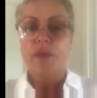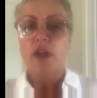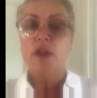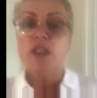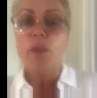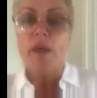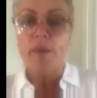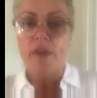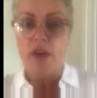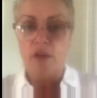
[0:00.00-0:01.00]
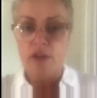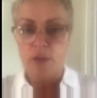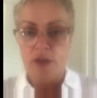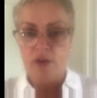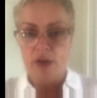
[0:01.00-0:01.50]
You sweep in the others
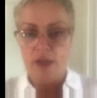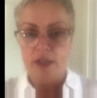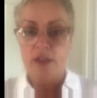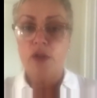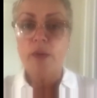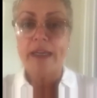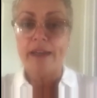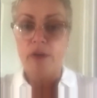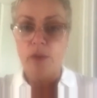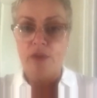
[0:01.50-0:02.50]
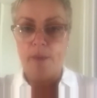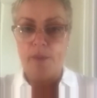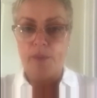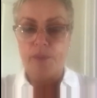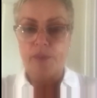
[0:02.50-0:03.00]
with your eyes, you include them.
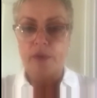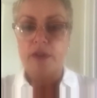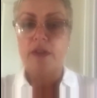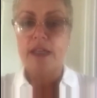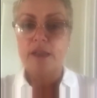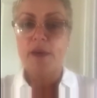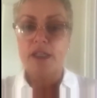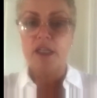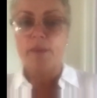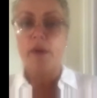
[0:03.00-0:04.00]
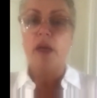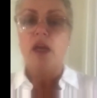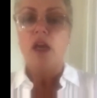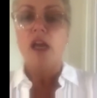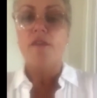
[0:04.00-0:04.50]
So that's my tip
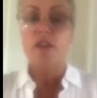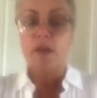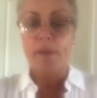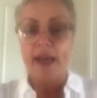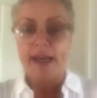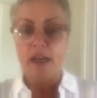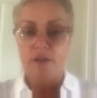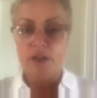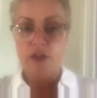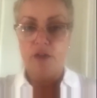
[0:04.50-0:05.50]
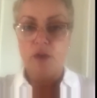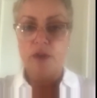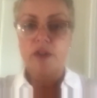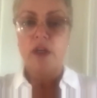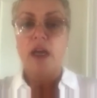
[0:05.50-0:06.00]
if there's a panel of
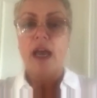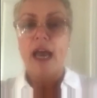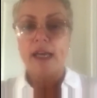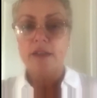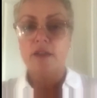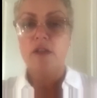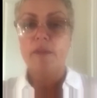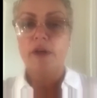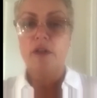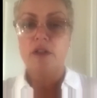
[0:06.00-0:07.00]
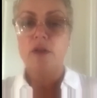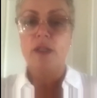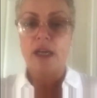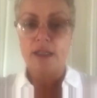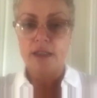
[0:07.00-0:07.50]
interviewers. Answer the person who's
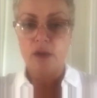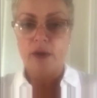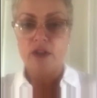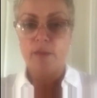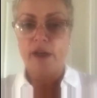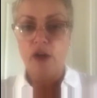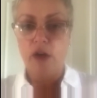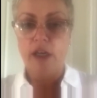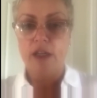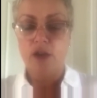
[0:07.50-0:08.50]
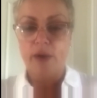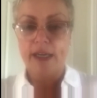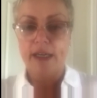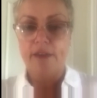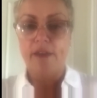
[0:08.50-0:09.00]
asked the question by looking
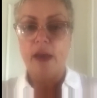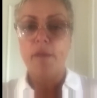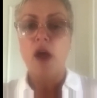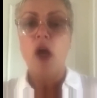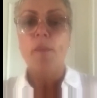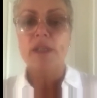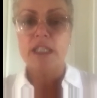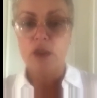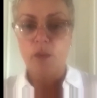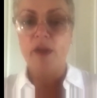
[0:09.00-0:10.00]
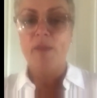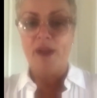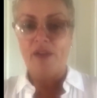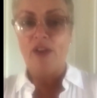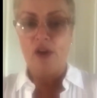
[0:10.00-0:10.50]
directly at them, but sweep
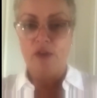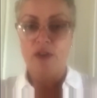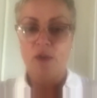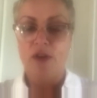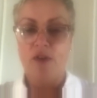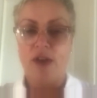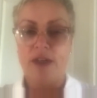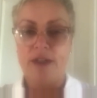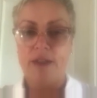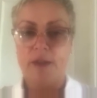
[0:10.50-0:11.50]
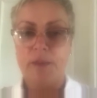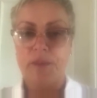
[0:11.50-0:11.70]
in the others with your eyes.